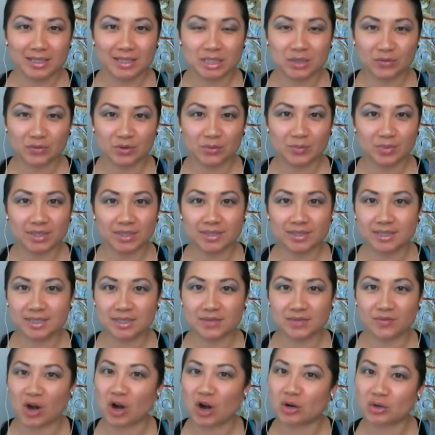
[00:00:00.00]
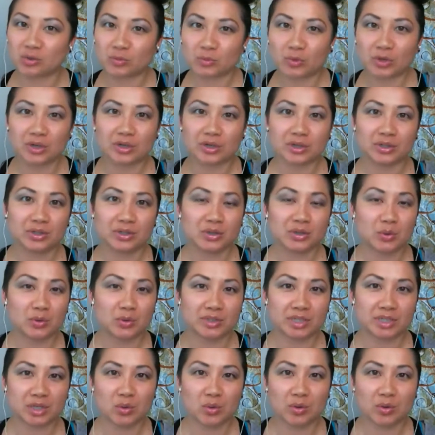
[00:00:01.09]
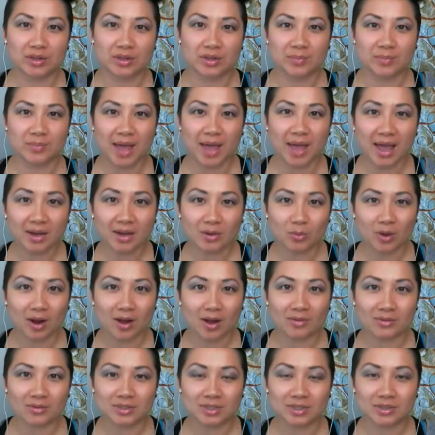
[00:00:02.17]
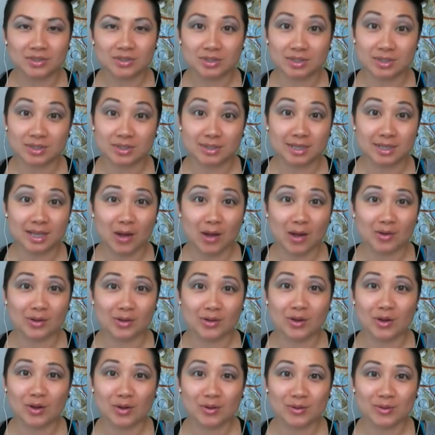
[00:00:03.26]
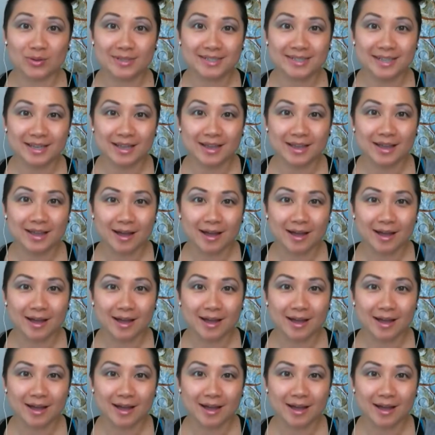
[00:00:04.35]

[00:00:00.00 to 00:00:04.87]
different pieces of artwork or decor in the background just to see how it goes.